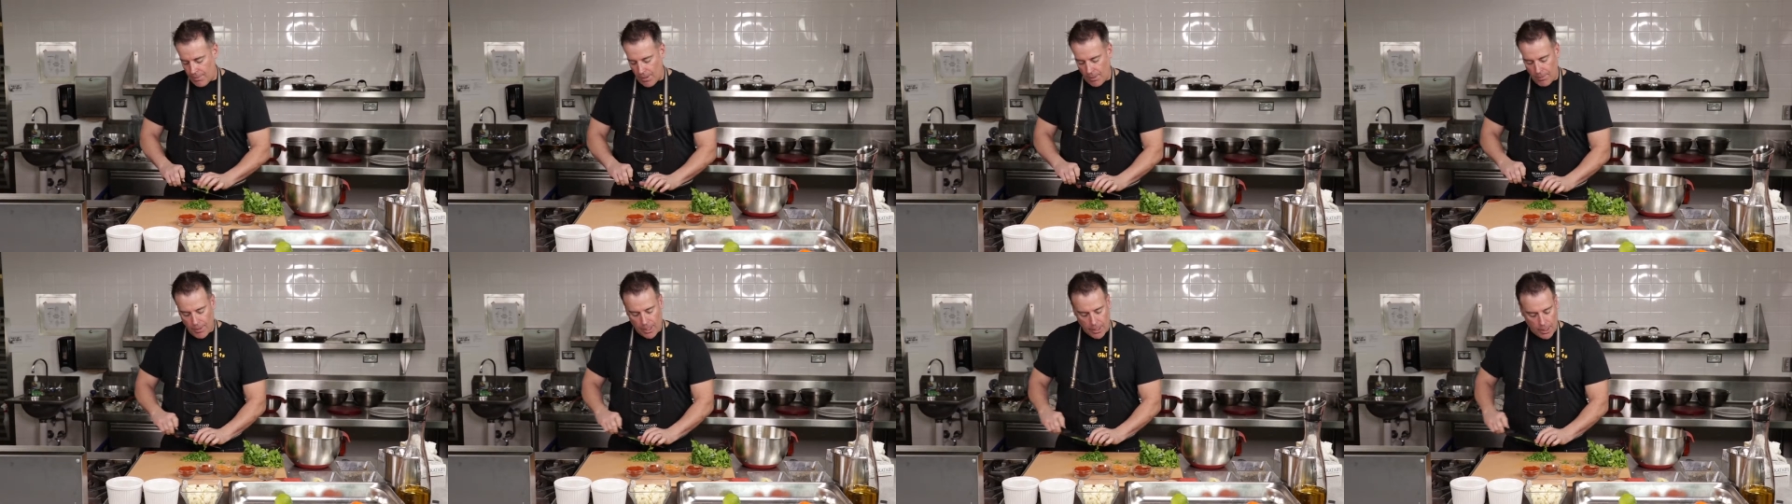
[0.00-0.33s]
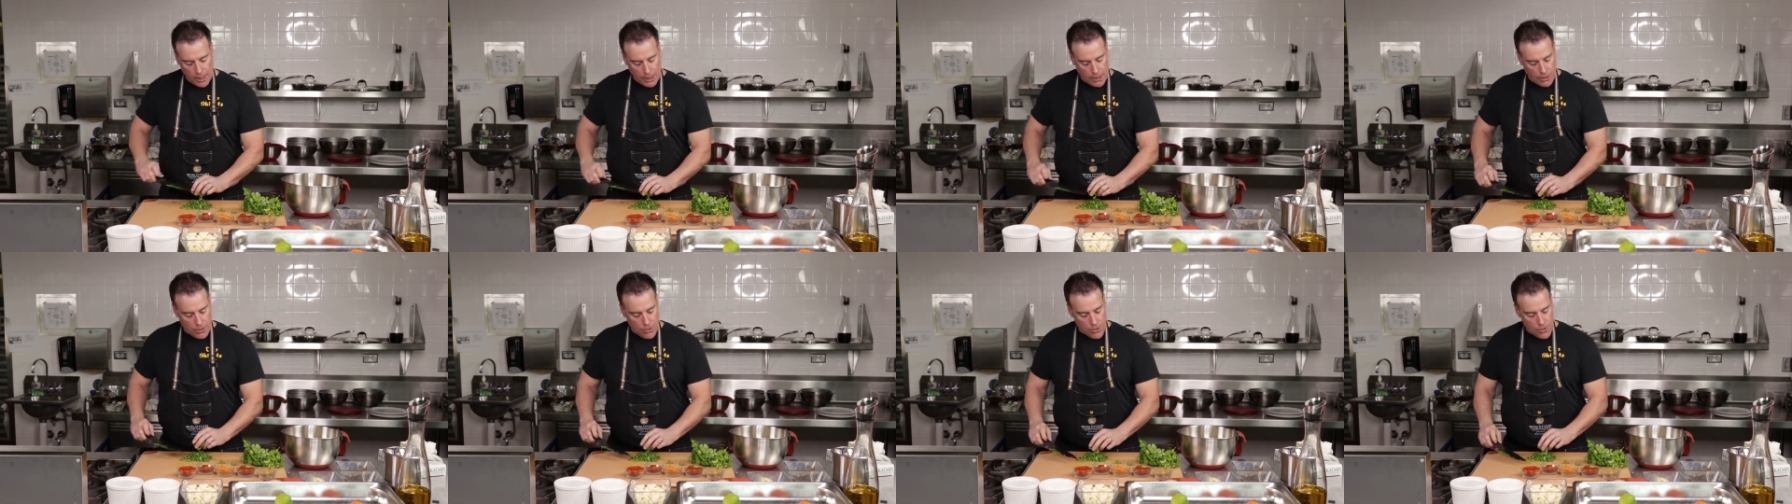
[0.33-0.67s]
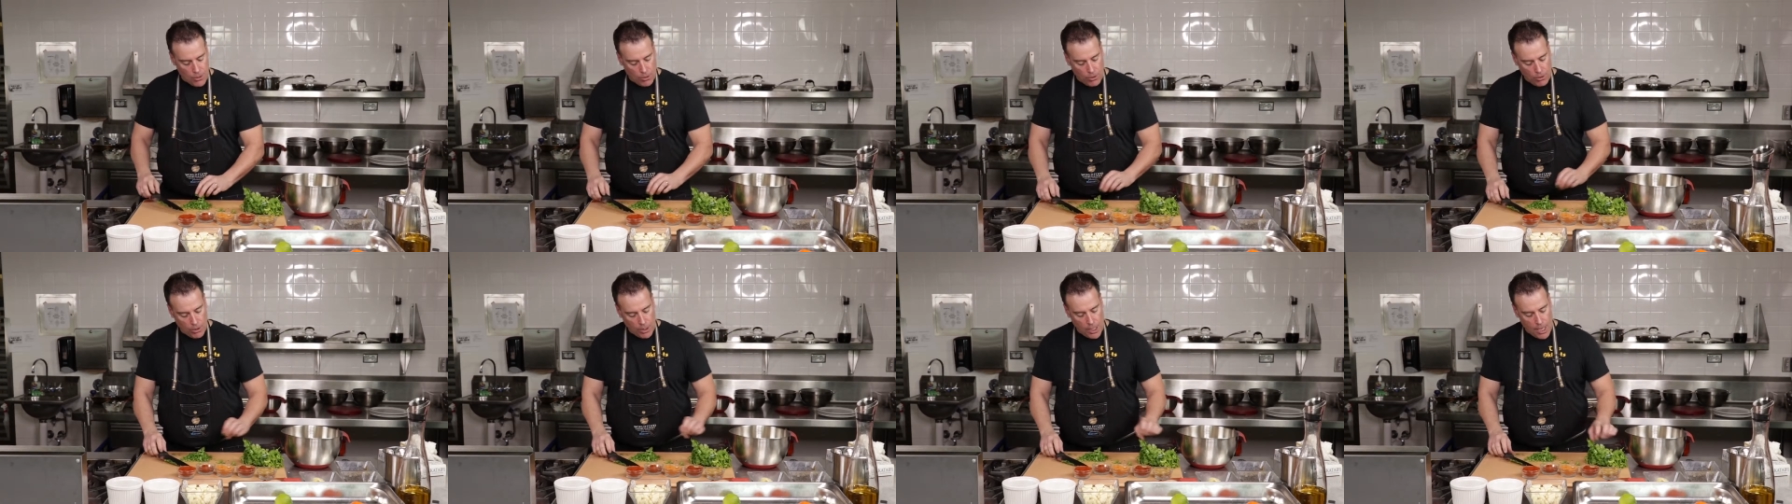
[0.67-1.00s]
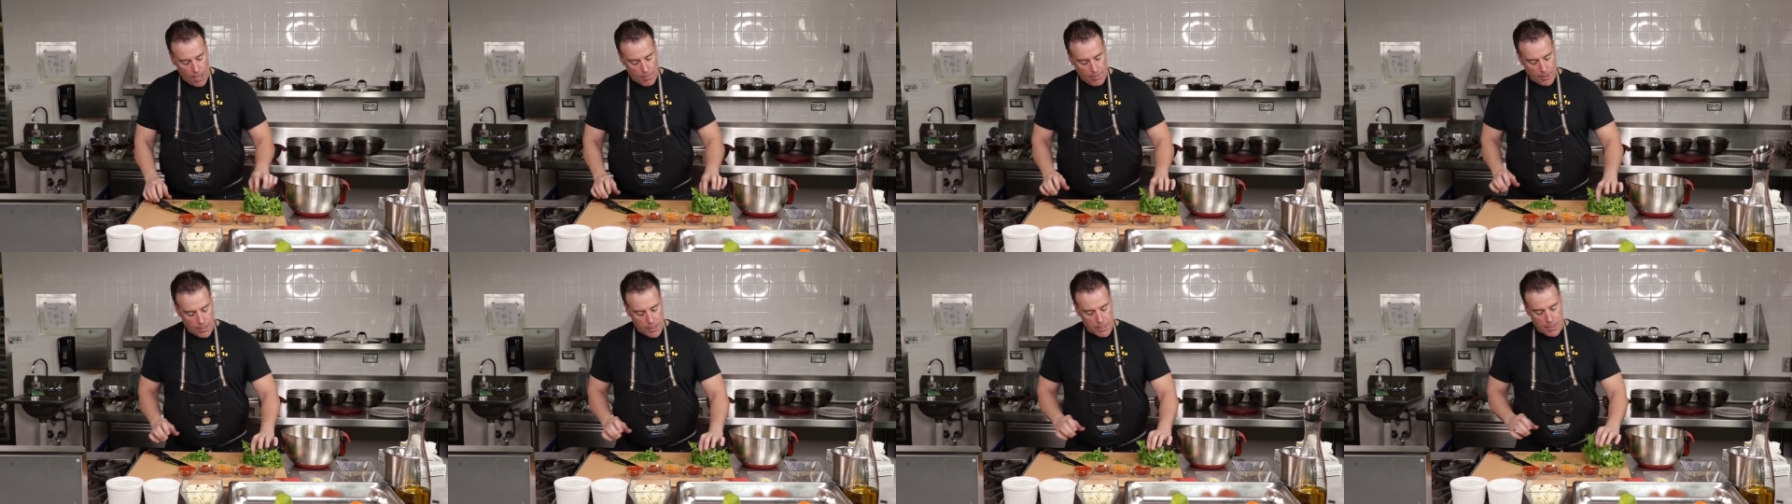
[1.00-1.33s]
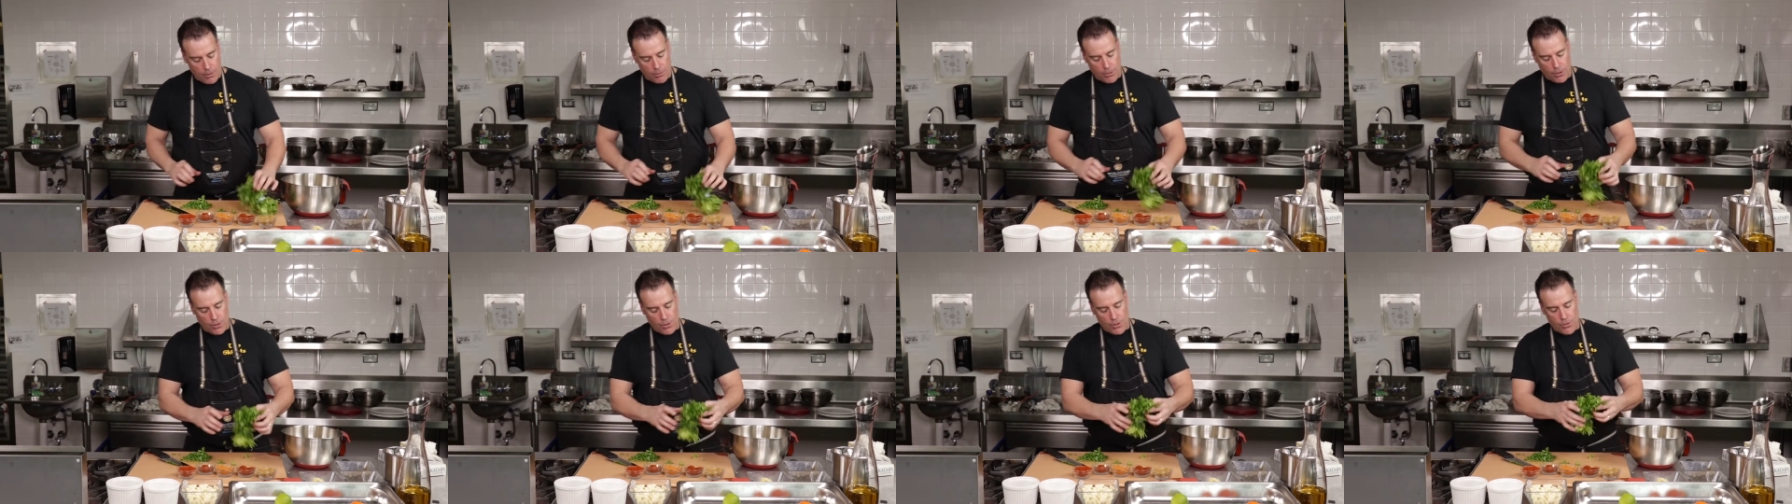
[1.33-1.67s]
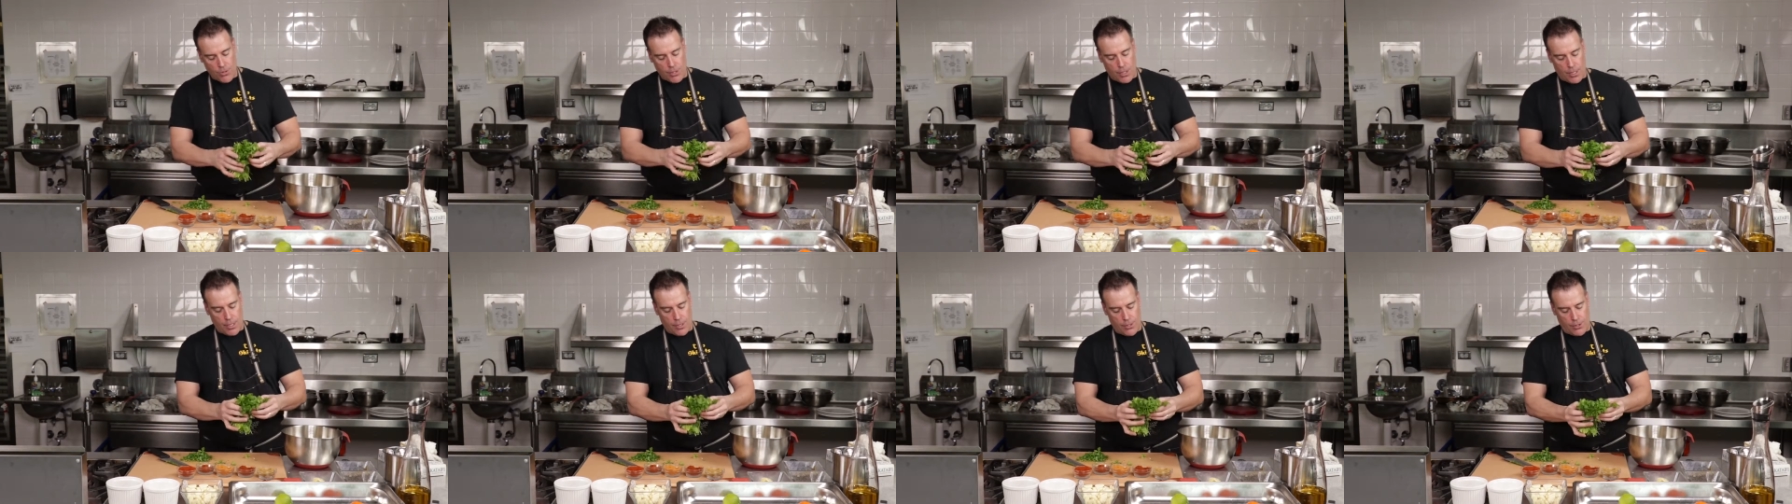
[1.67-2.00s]
I'm not going to use a whole lot because I want to
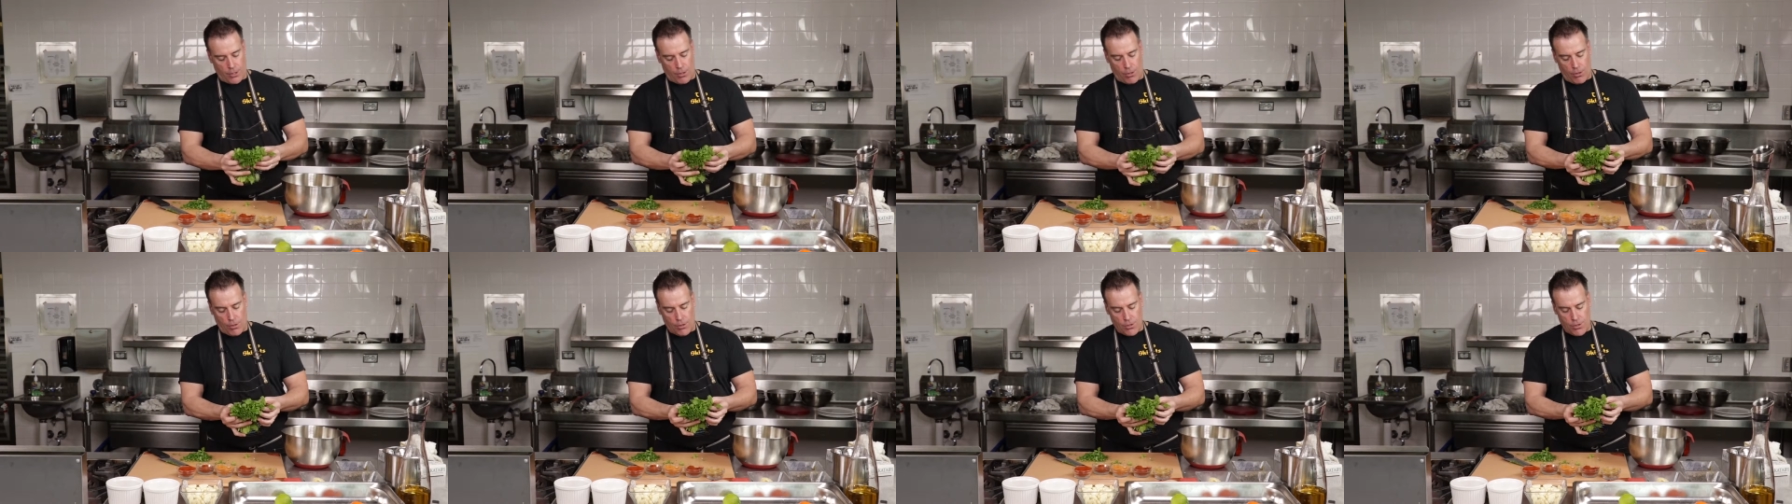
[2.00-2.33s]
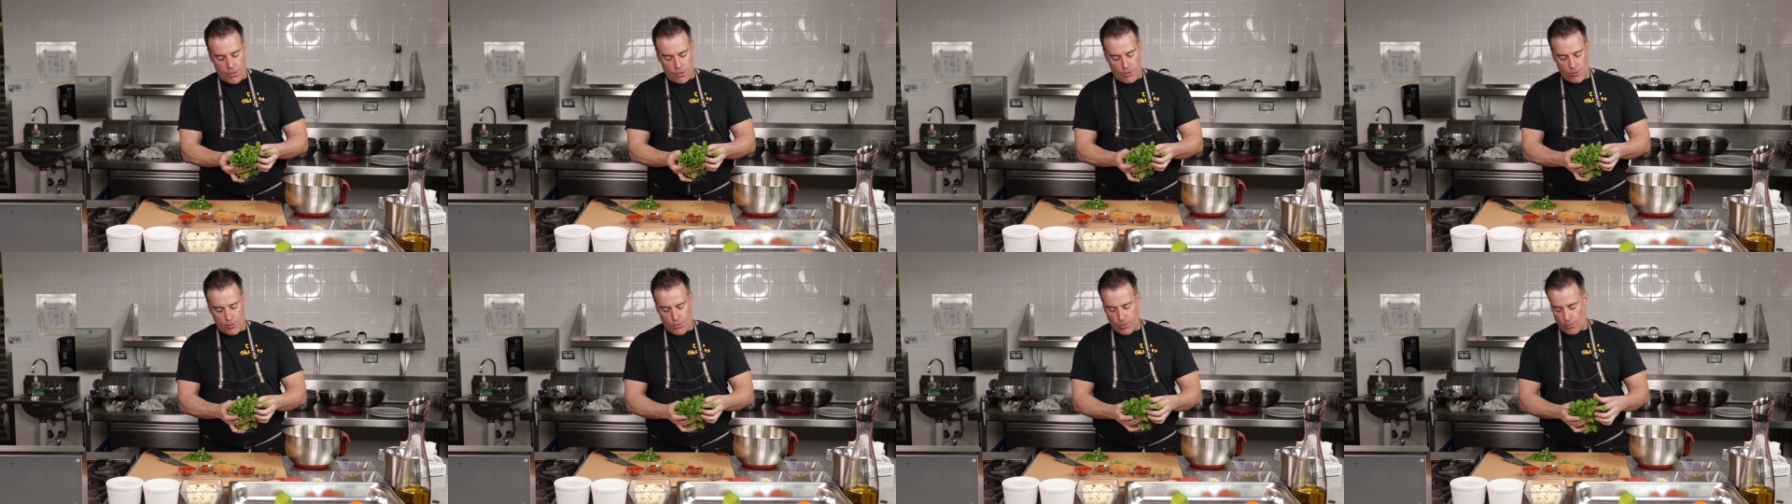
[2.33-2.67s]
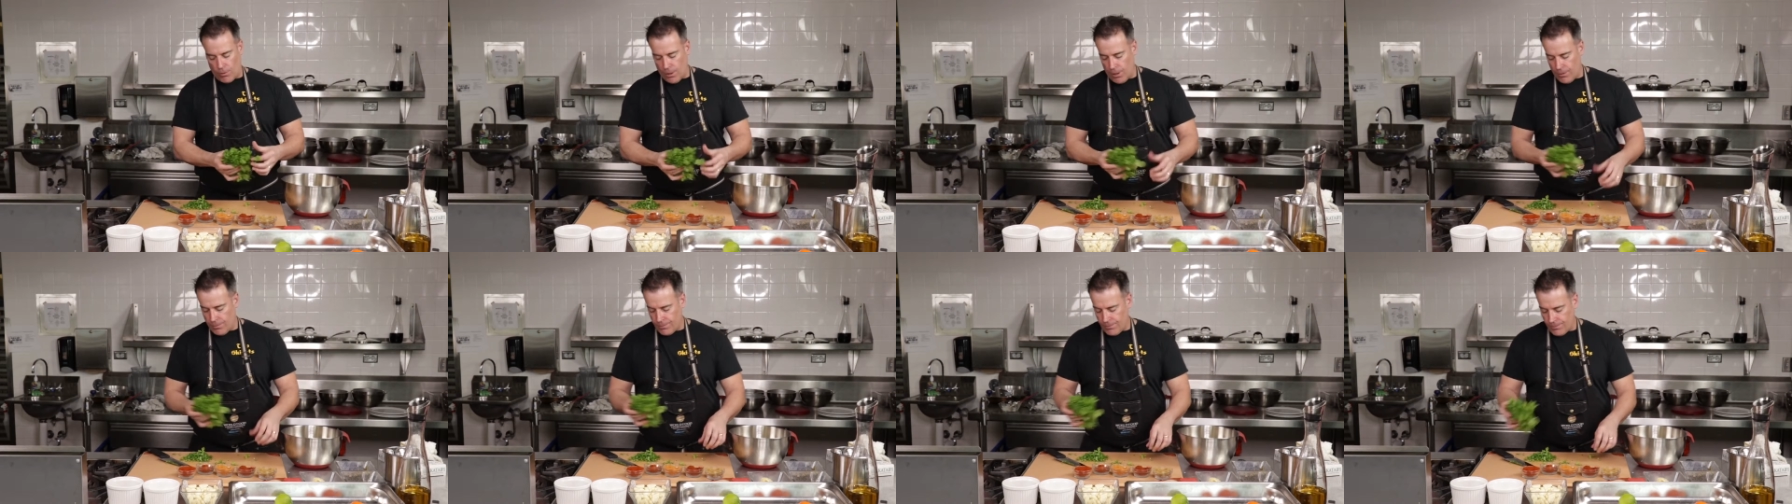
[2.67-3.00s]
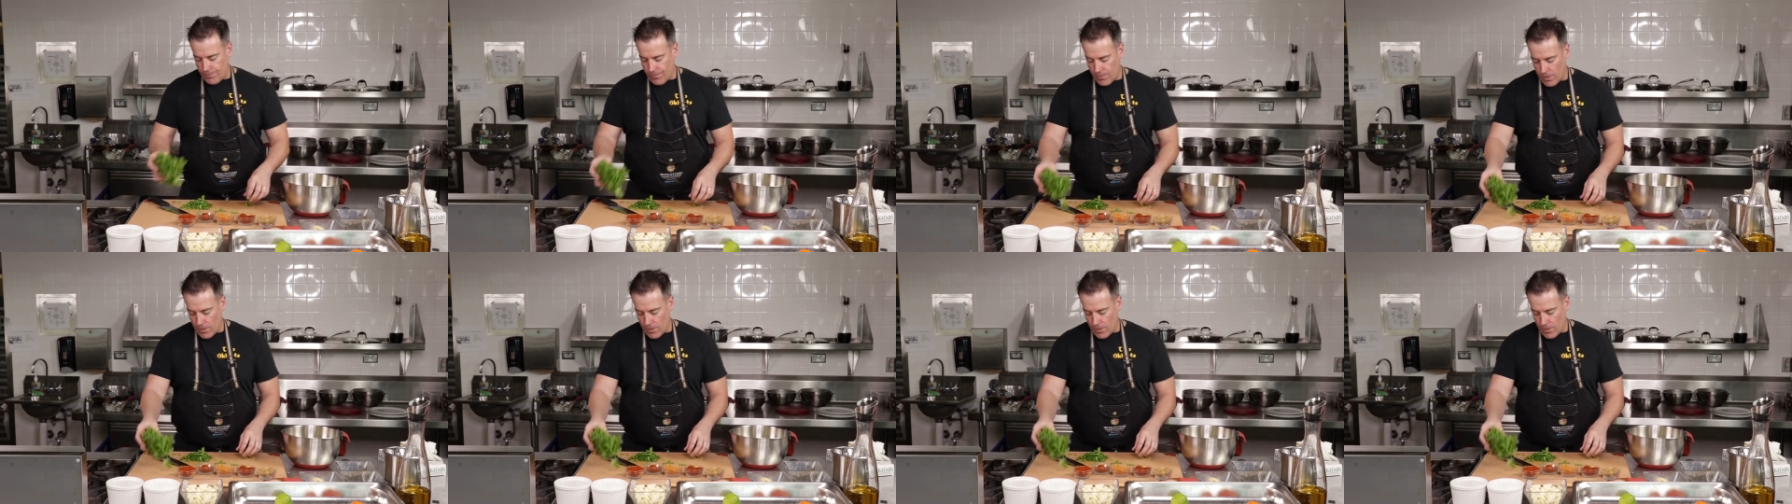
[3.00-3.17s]
use it as a garnish too as well.